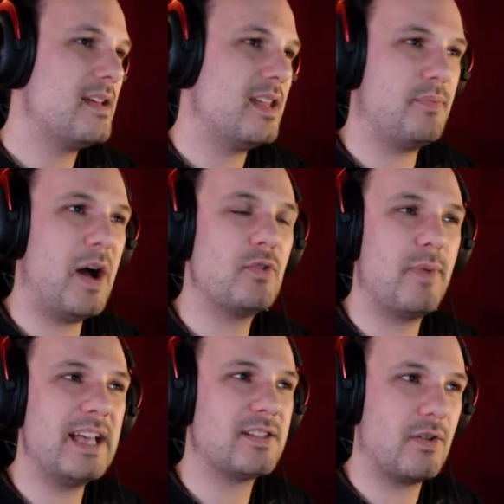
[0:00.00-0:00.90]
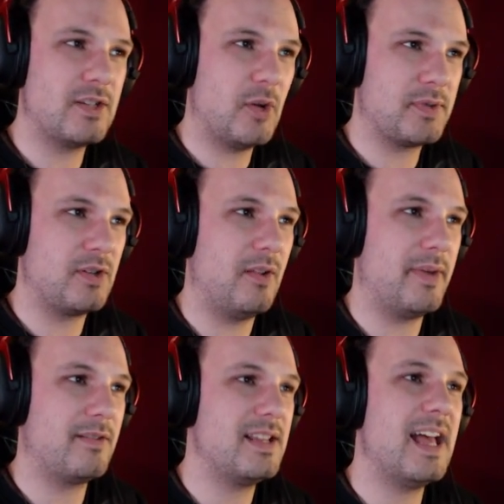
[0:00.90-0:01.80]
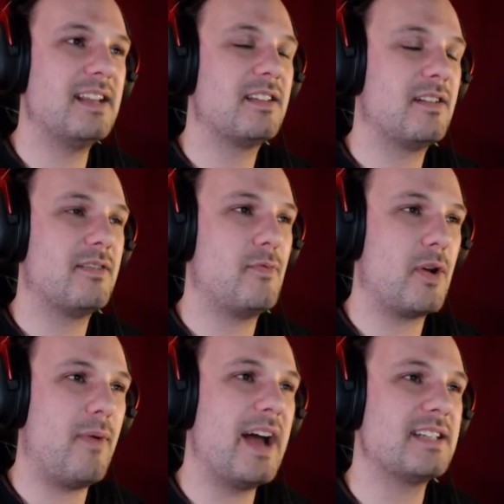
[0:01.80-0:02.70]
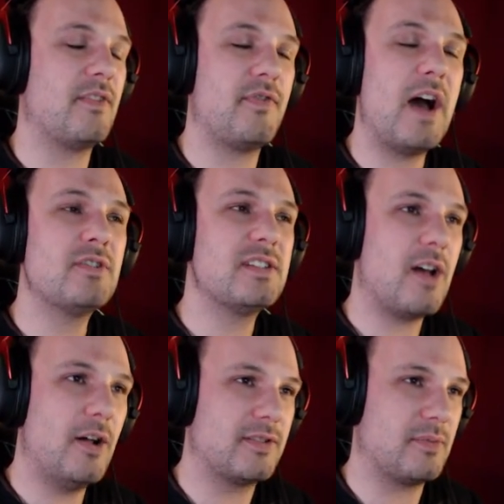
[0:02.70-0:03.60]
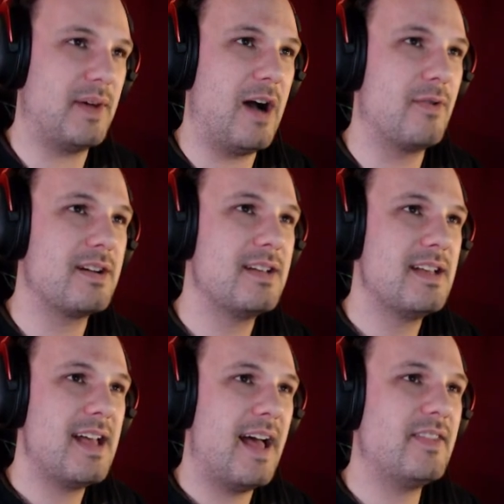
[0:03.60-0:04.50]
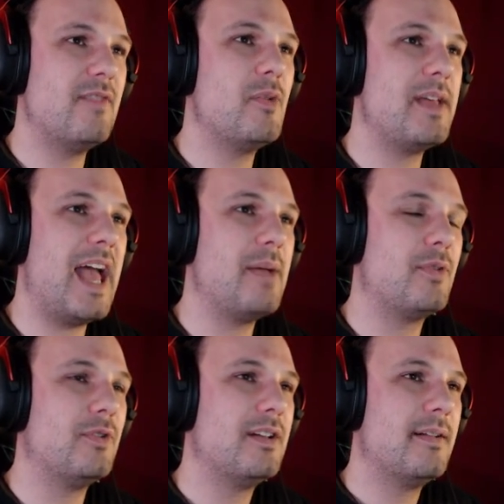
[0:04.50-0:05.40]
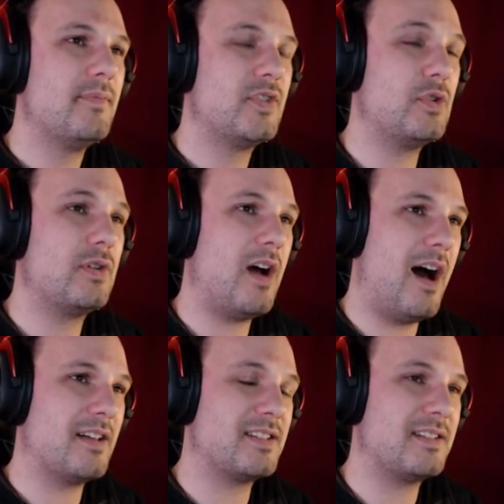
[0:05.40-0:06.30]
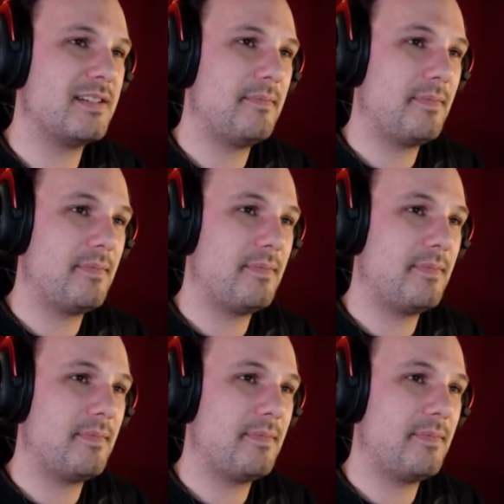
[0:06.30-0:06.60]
The Bound Waystone is optional apparently, and it requires 1000 altar power. And then we'll be able to cast,